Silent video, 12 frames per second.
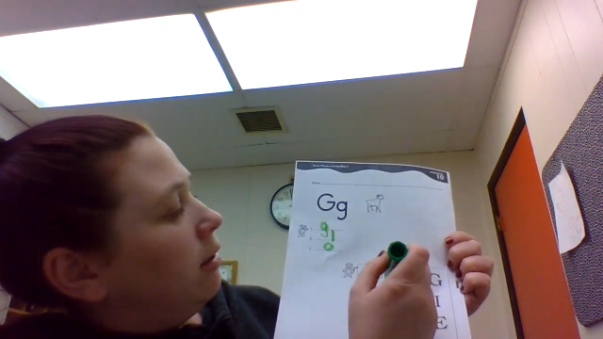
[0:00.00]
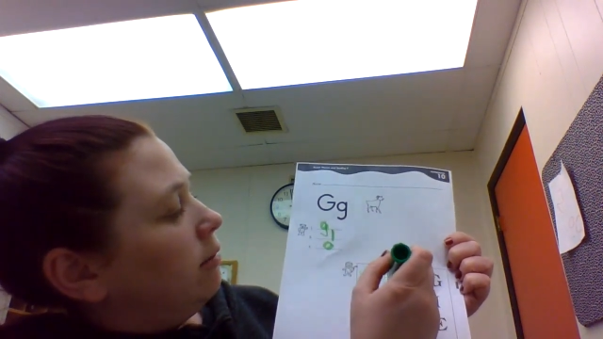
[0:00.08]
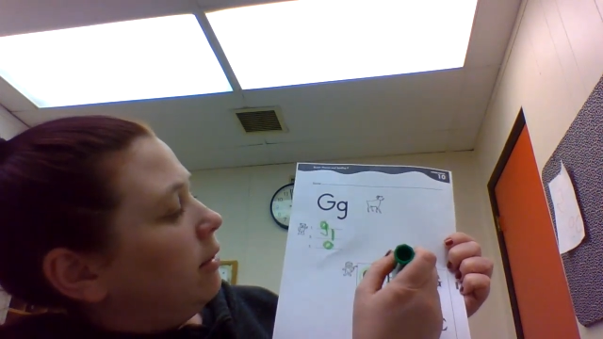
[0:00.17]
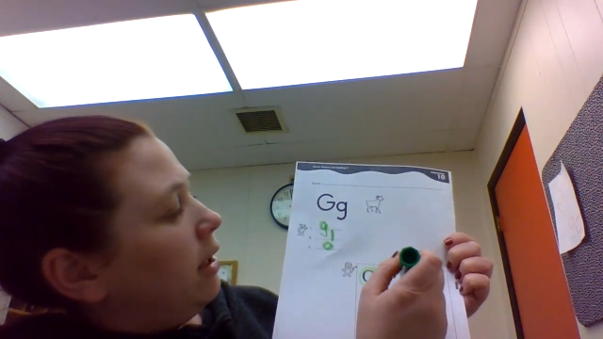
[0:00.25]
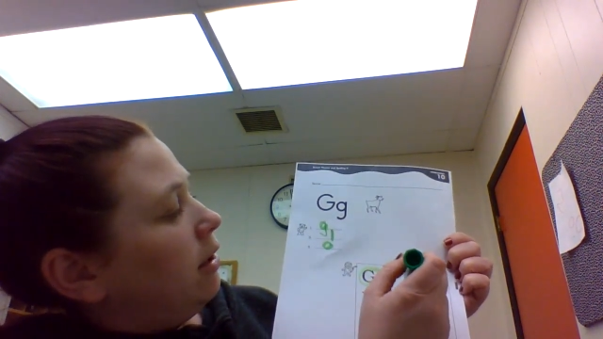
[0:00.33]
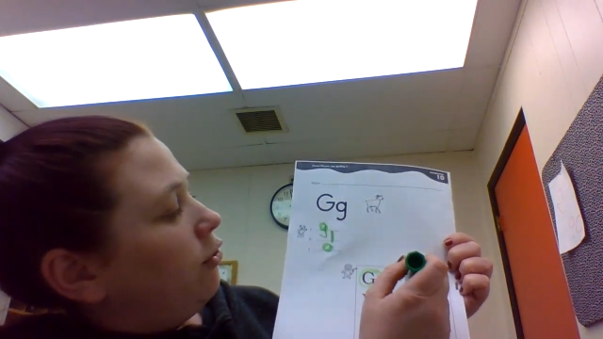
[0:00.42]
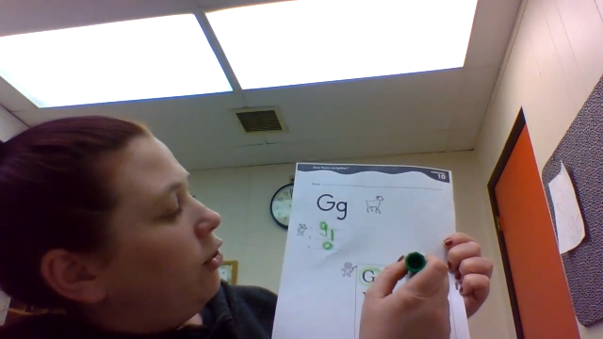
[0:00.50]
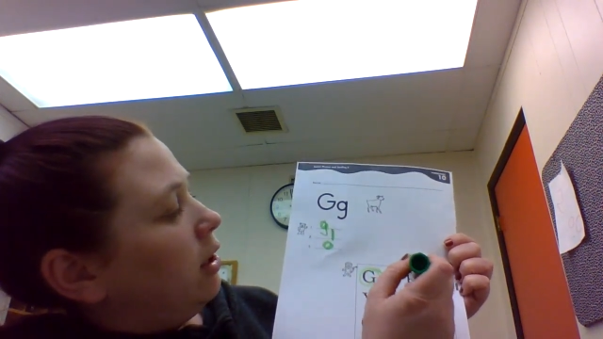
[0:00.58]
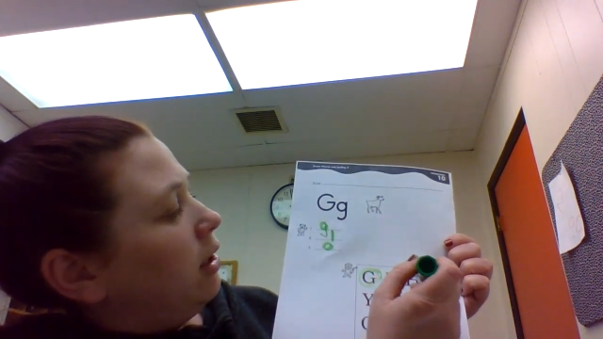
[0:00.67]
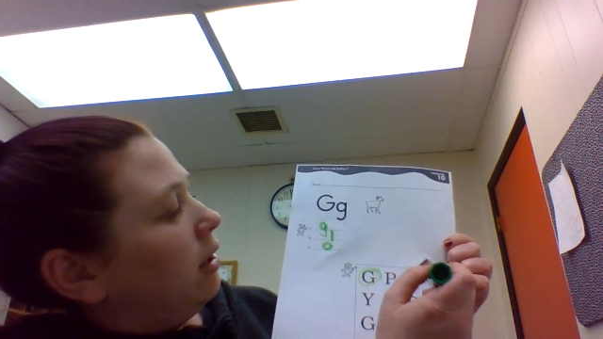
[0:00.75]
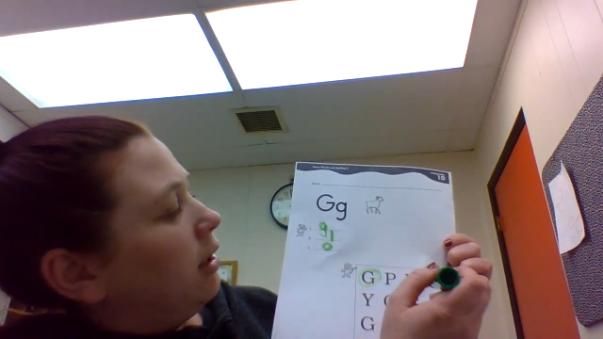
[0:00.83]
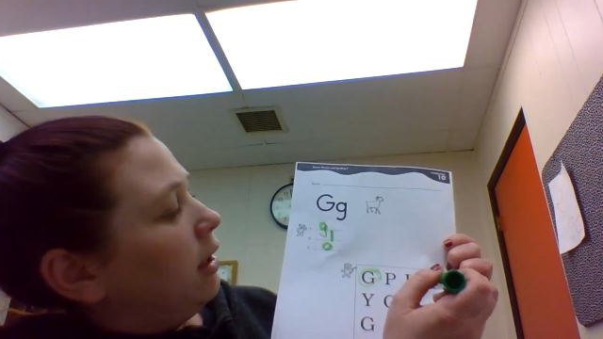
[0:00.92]
Not a
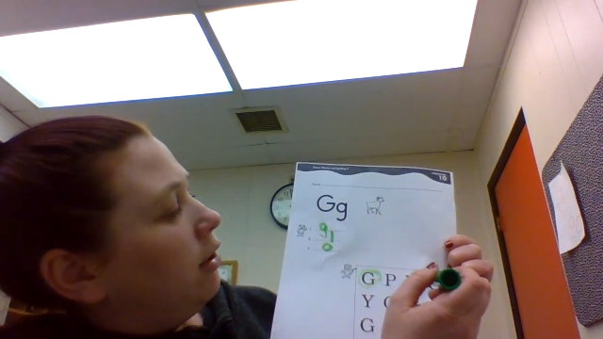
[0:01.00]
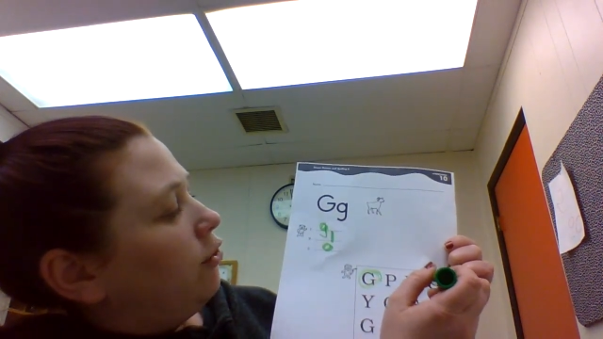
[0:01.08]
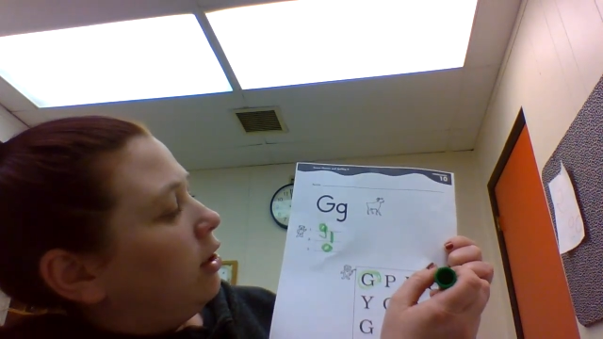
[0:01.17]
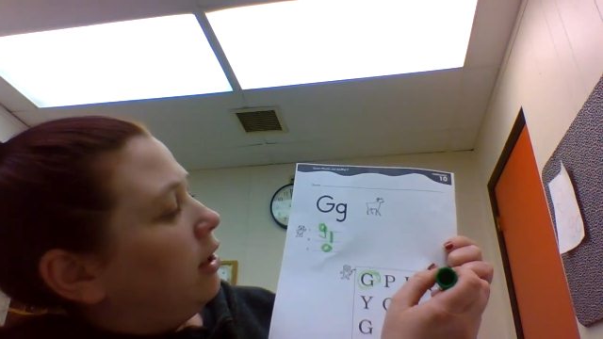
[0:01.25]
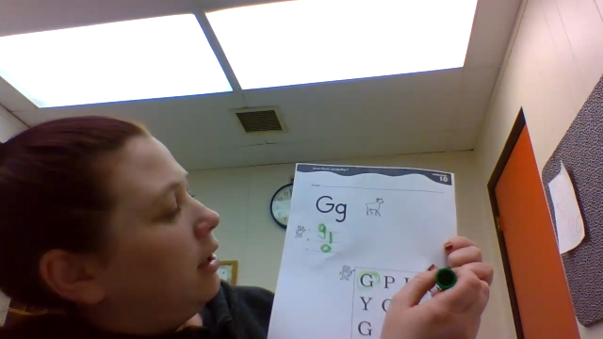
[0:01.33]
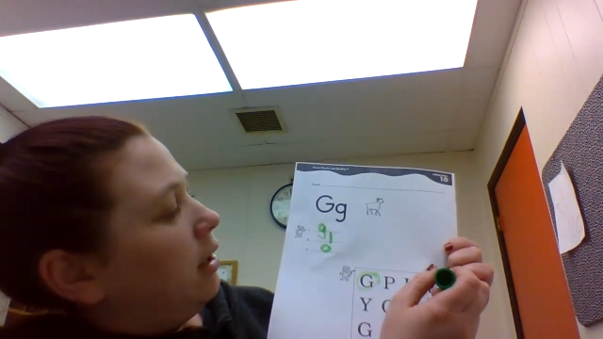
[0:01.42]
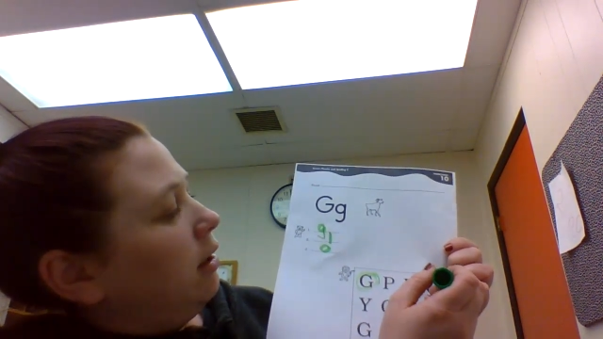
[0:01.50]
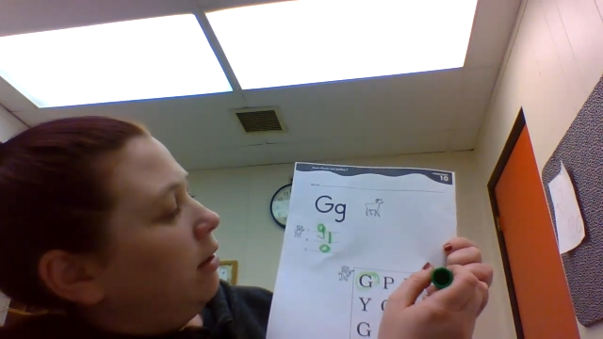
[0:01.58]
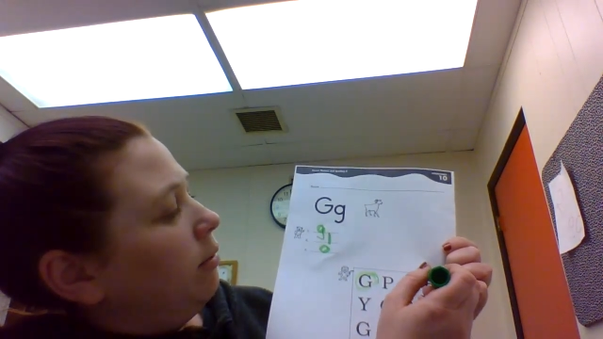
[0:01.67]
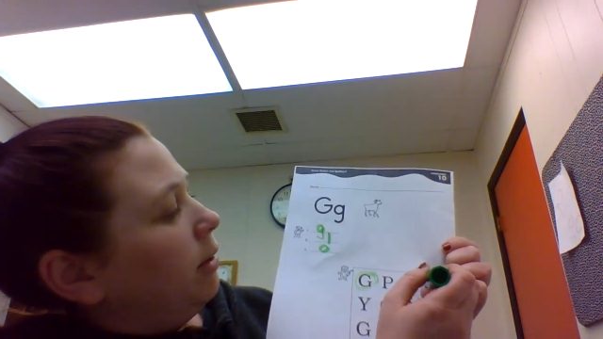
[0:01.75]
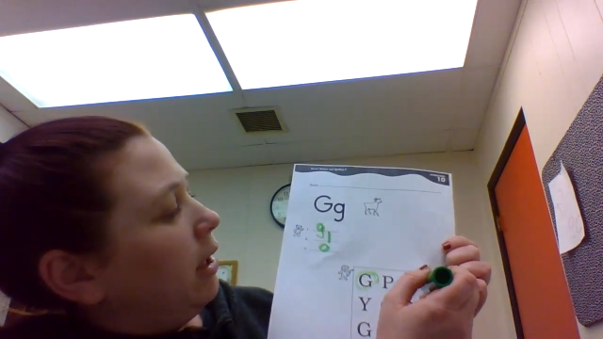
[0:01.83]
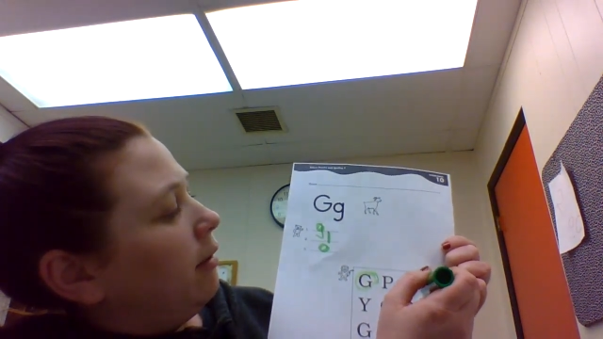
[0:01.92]
G, not a G.
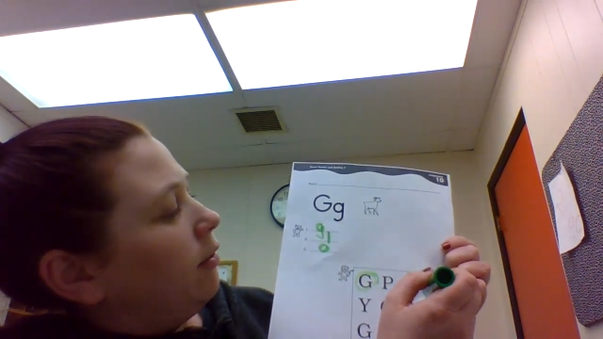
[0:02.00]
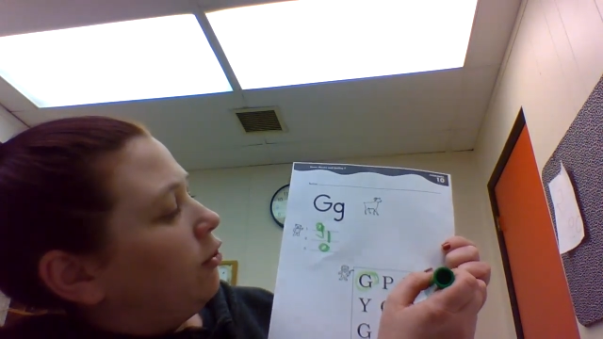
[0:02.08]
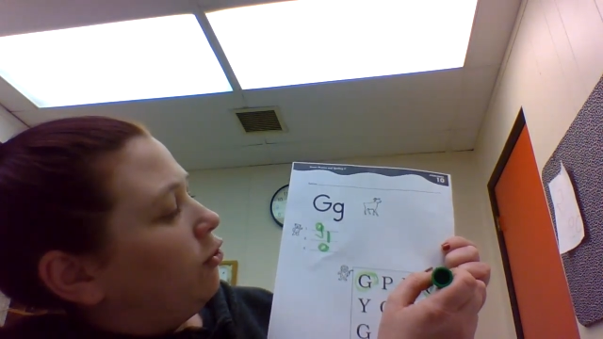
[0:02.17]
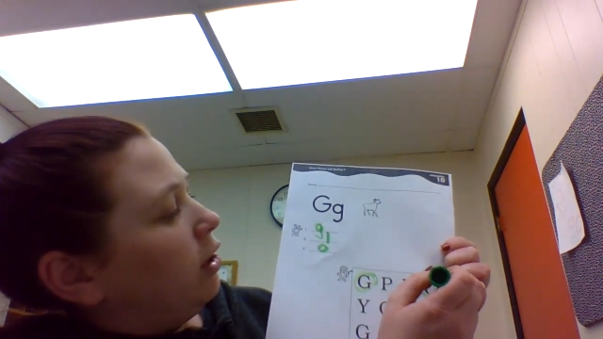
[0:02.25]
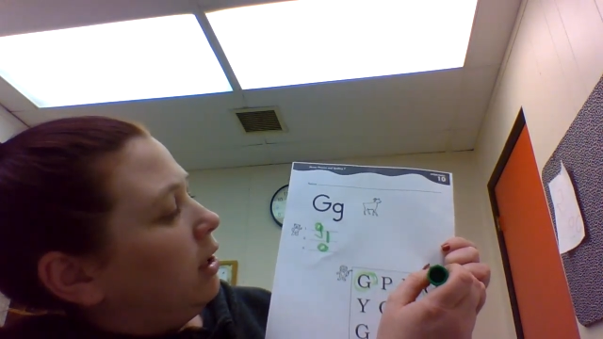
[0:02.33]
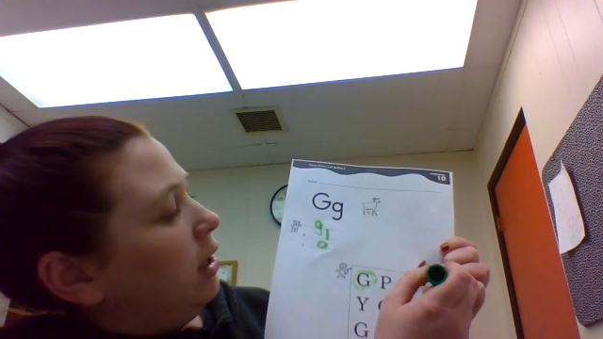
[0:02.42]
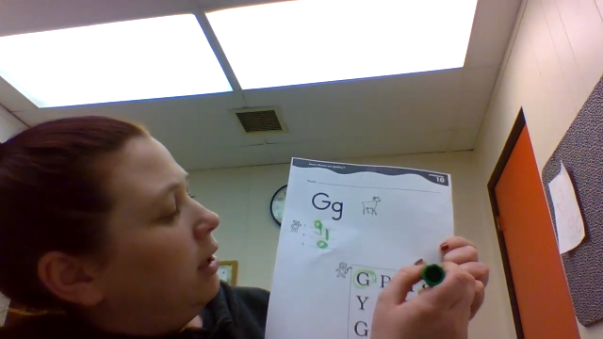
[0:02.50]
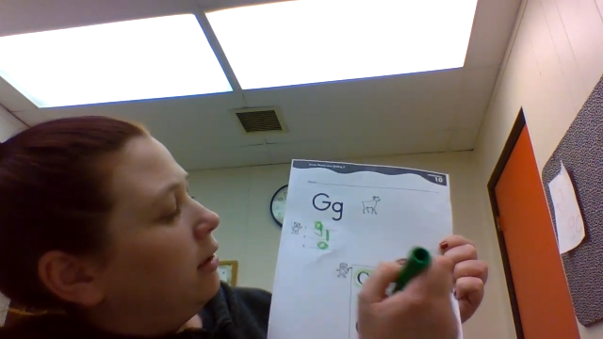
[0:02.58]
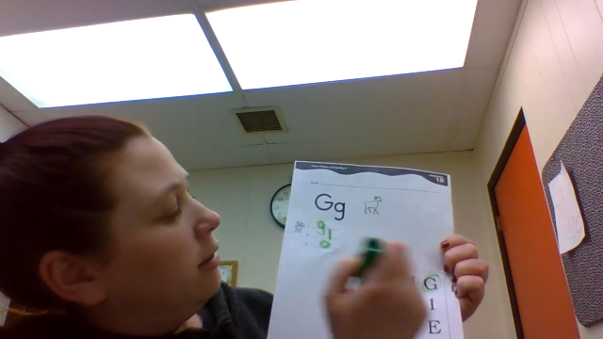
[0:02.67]
Here we have a G.